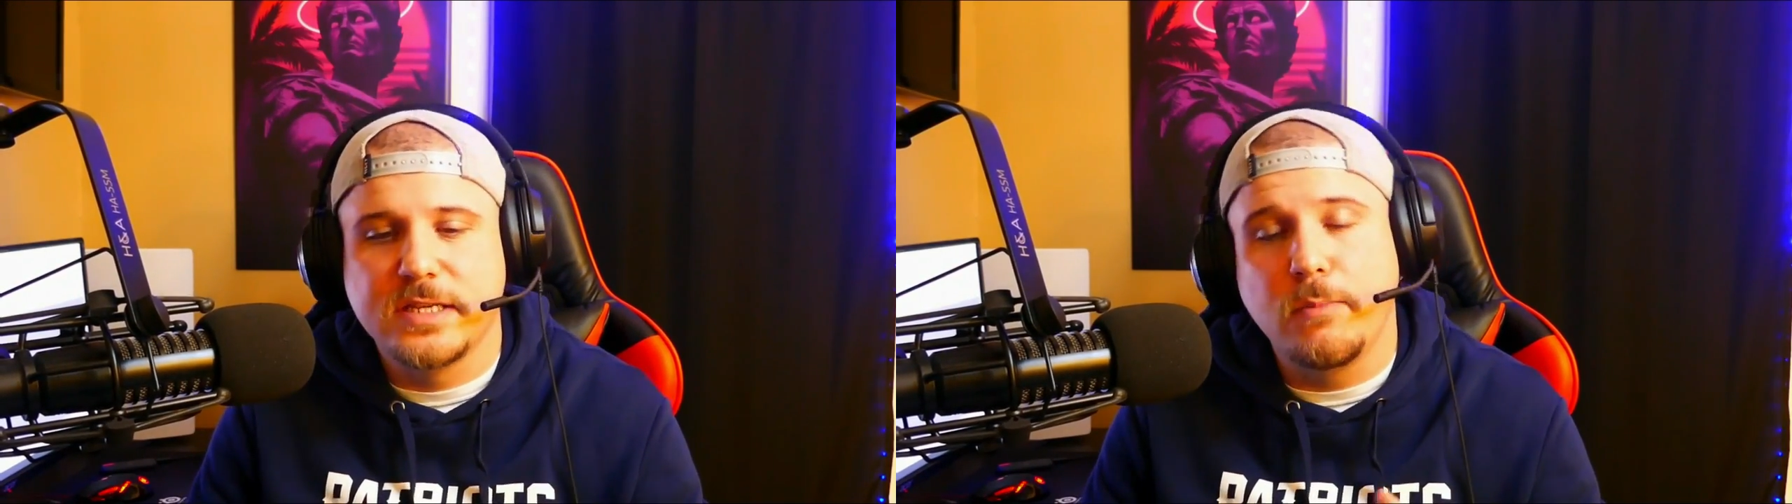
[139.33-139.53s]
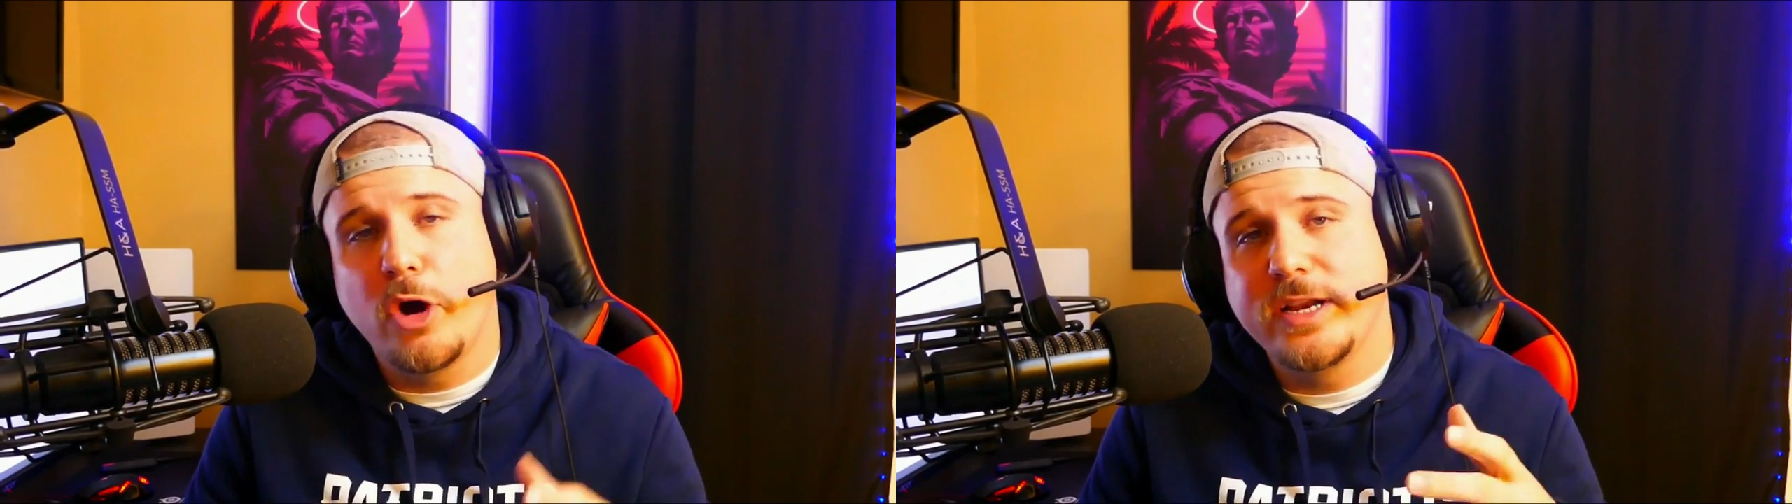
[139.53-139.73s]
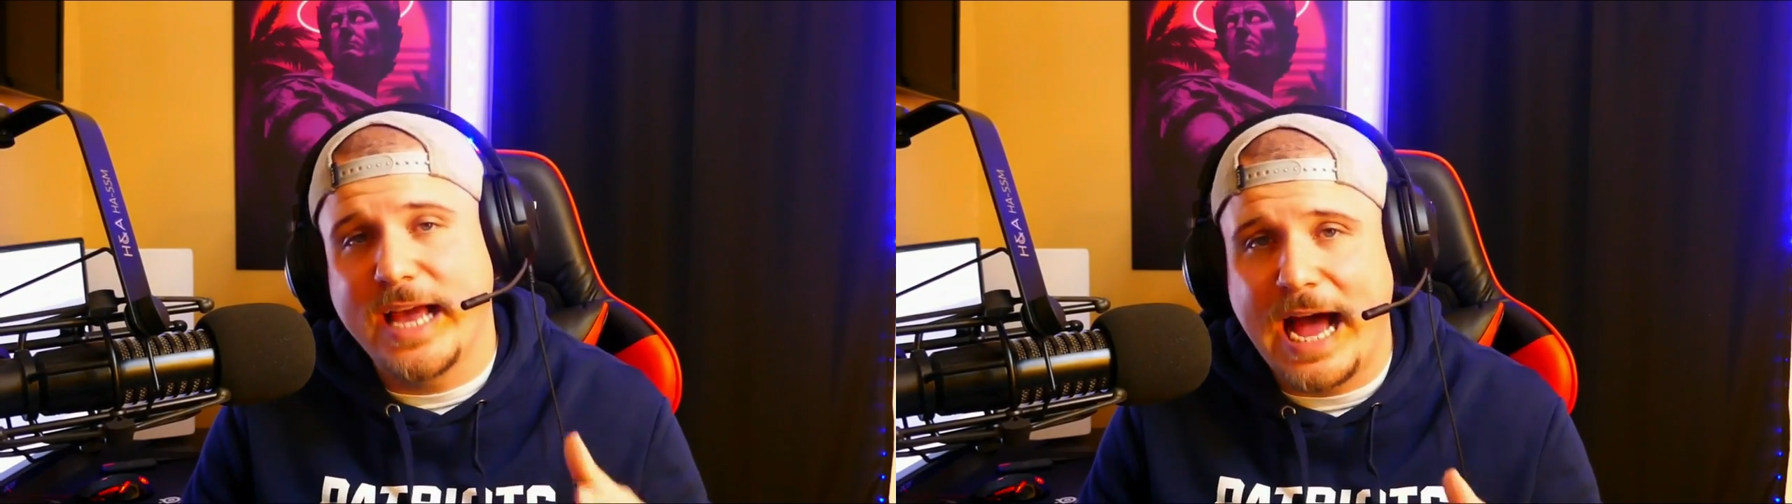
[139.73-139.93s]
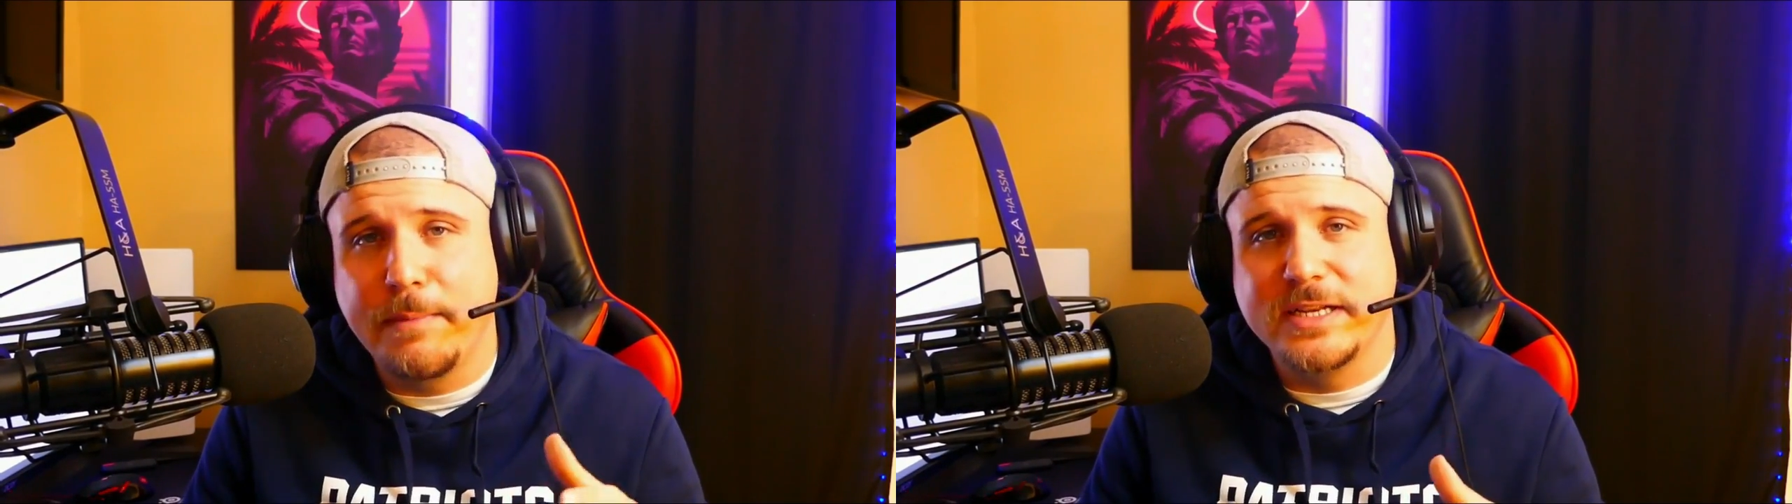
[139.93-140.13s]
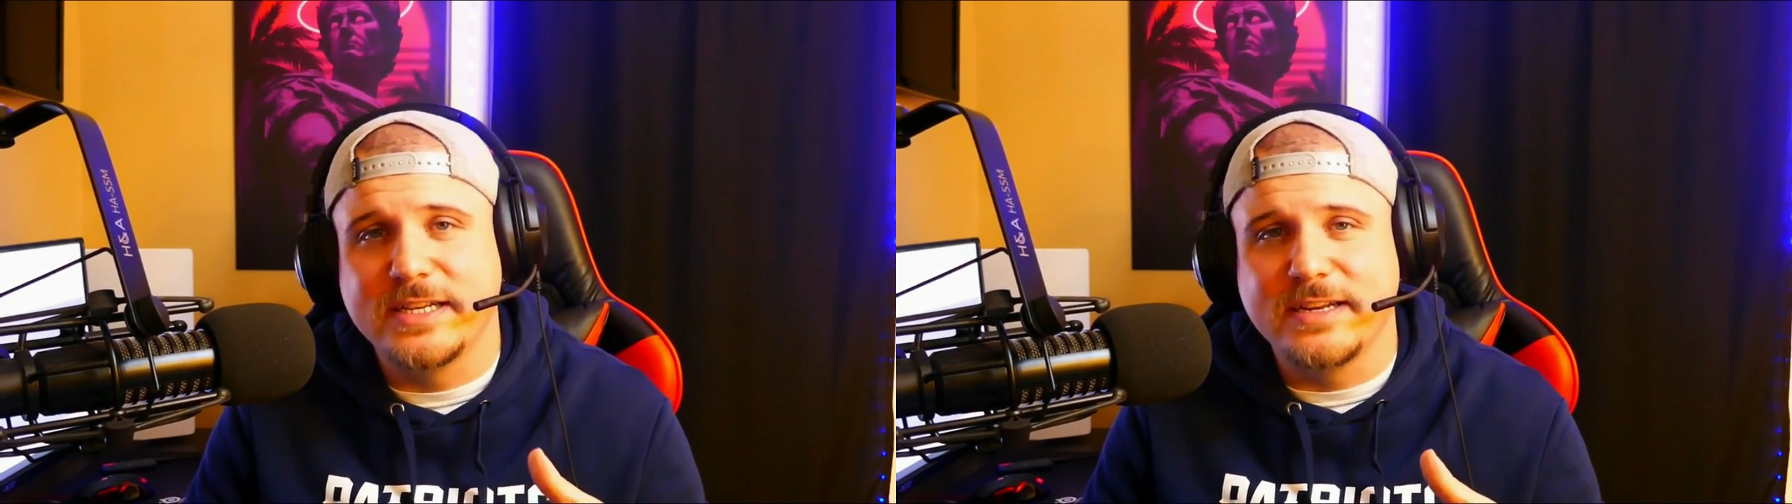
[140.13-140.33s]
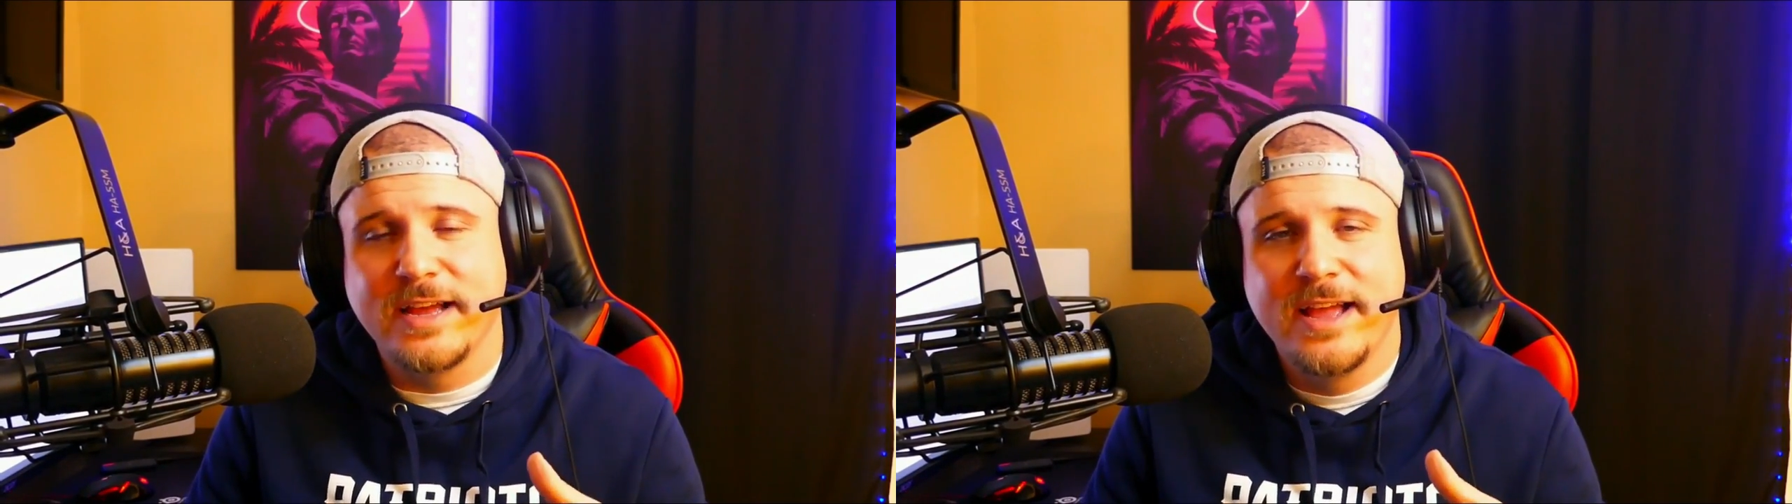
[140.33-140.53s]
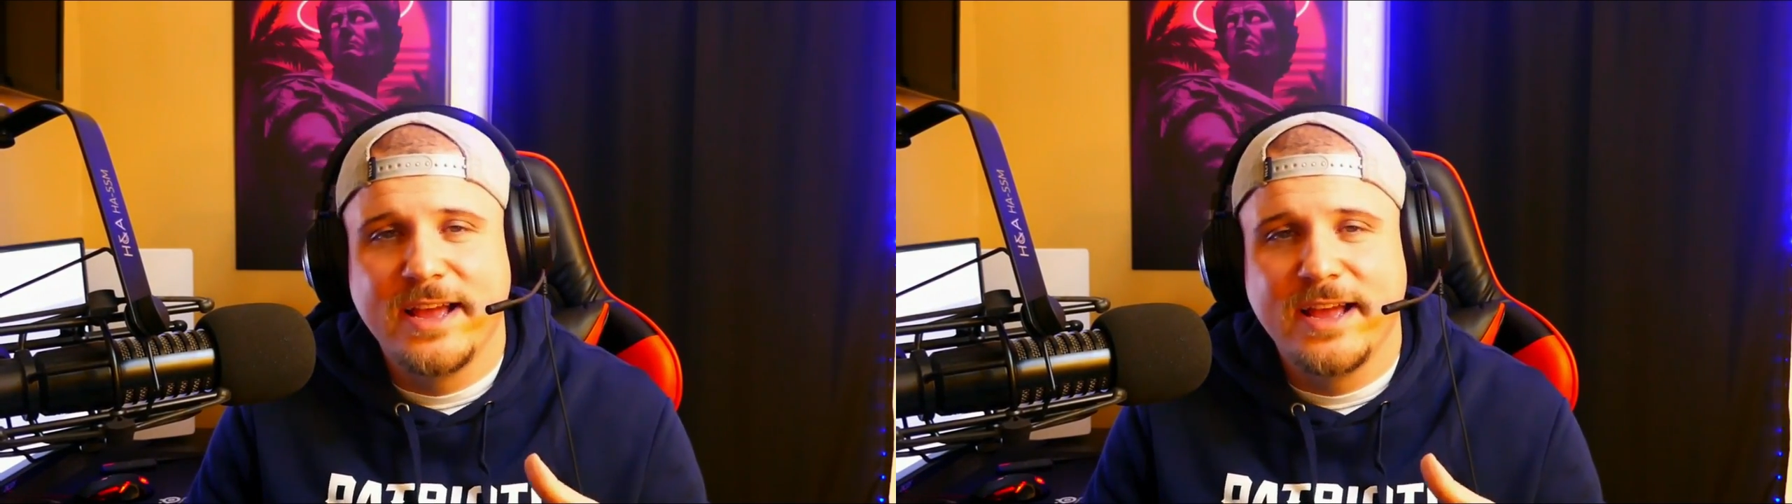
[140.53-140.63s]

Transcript: Someone commented